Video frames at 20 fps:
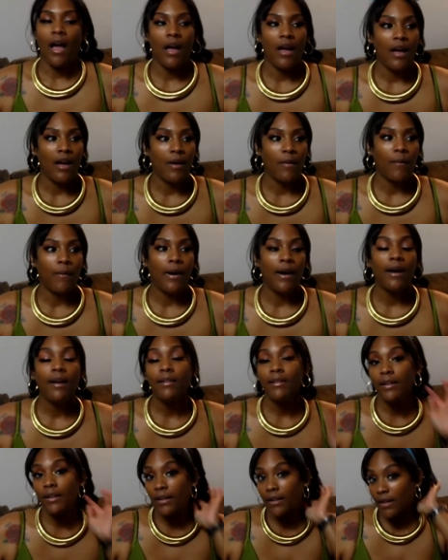a
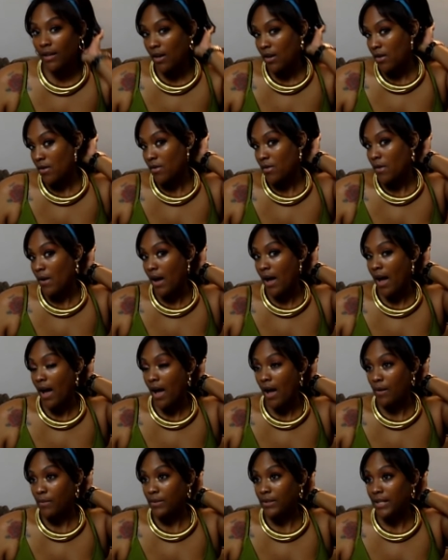while ago,
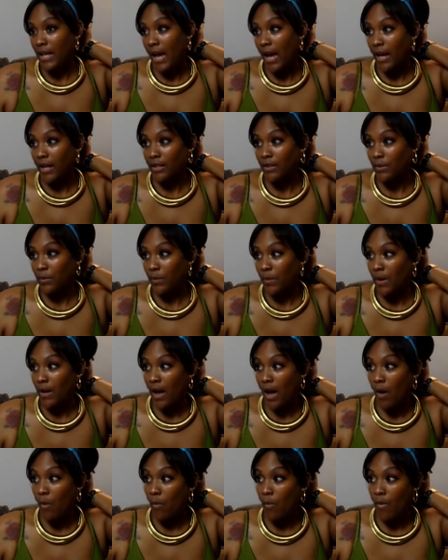I was asked
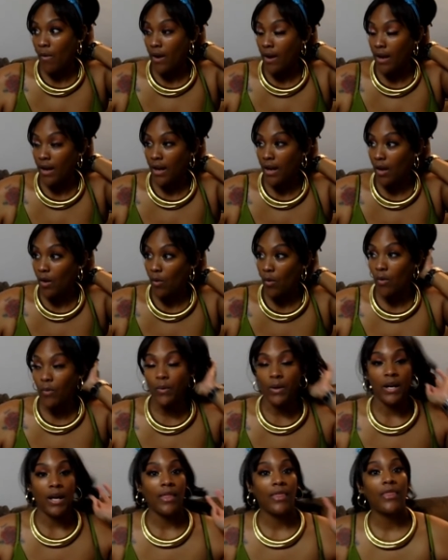what I wanted
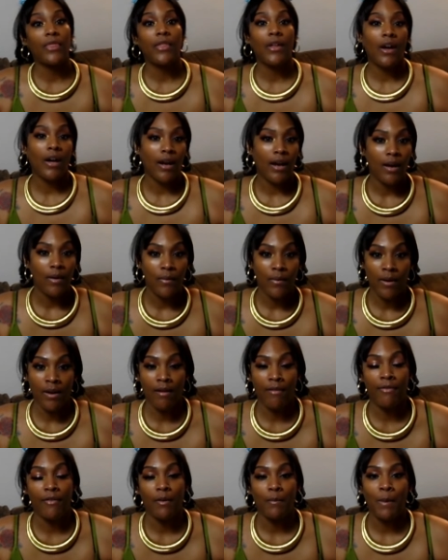or what I thought I
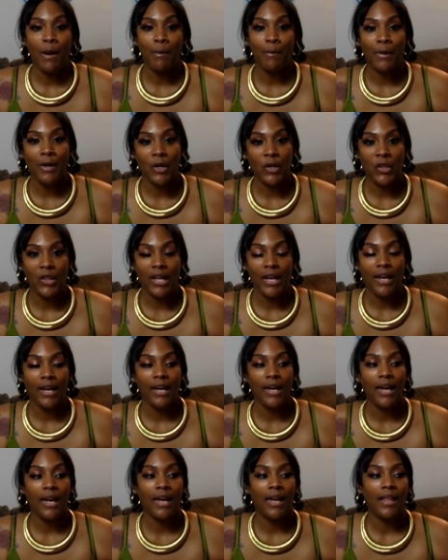wanted for my
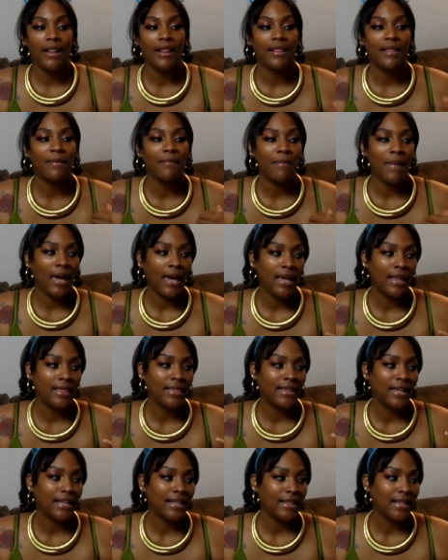birthday. And the
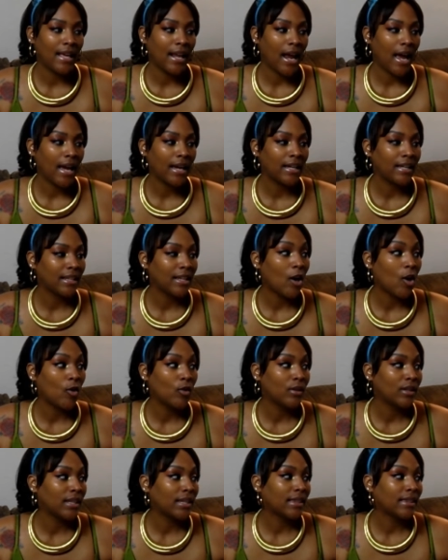main thing that I could
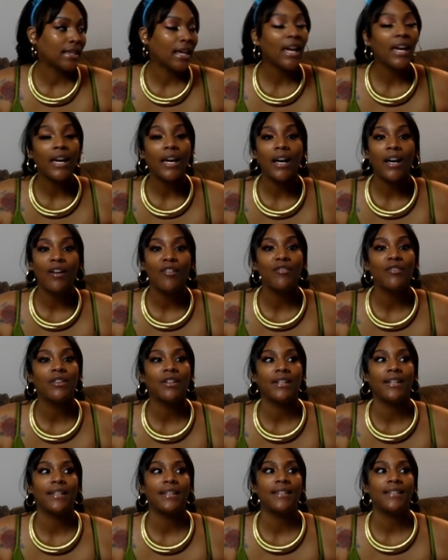only think of
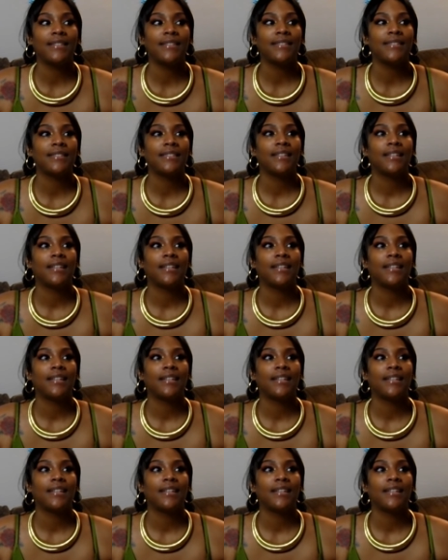was